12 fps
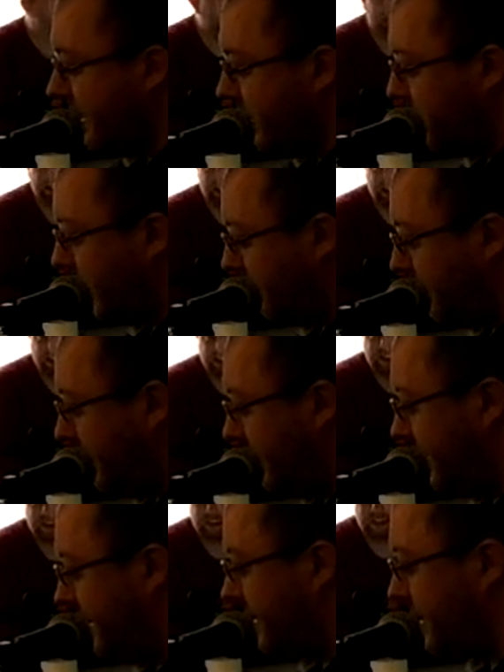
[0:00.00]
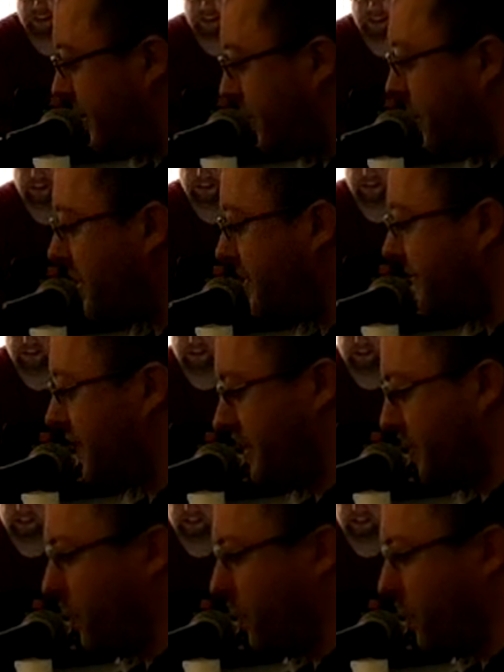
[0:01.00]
Right, so question first of